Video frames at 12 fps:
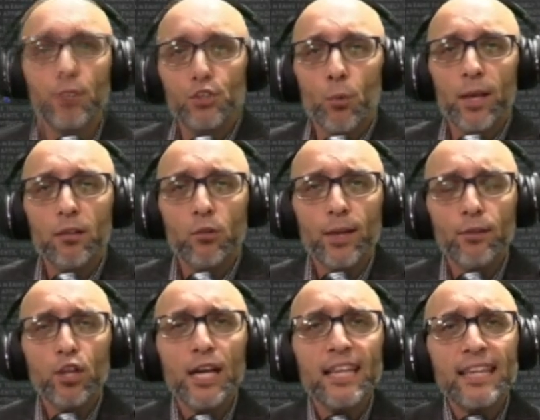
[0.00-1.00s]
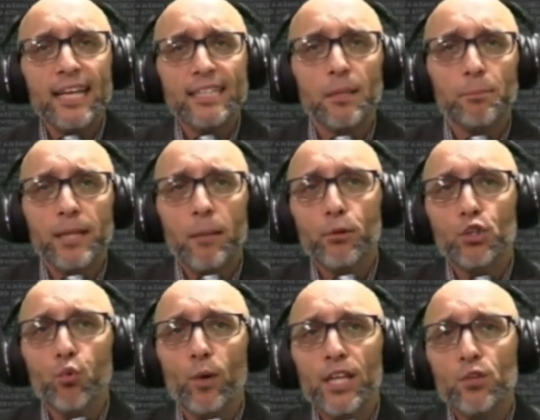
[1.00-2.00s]
so we, we look at that September
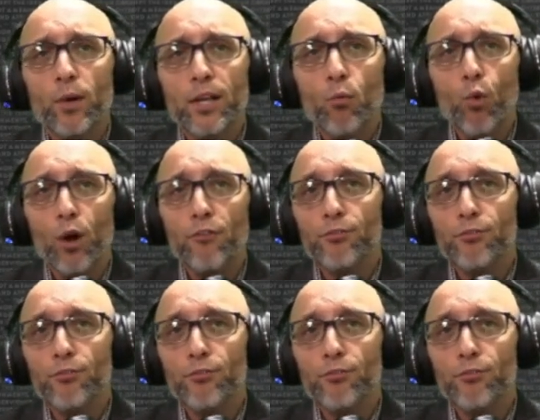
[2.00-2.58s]
2021